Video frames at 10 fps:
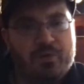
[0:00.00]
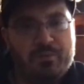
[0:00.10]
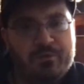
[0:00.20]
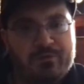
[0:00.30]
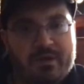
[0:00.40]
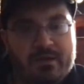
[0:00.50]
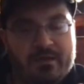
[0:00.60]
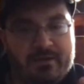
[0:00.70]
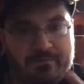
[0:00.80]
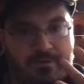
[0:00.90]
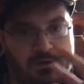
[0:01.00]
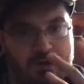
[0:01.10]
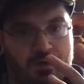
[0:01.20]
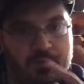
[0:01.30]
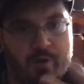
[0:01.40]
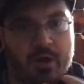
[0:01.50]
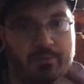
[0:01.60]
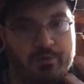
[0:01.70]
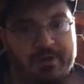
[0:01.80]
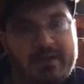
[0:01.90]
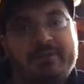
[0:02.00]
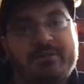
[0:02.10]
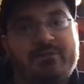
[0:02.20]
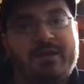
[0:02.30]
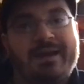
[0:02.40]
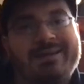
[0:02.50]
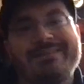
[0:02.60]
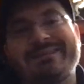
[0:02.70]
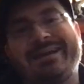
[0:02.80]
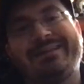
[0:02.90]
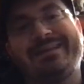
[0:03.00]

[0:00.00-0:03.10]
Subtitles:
almost kind of like Funko Pop looking in design. It's kind of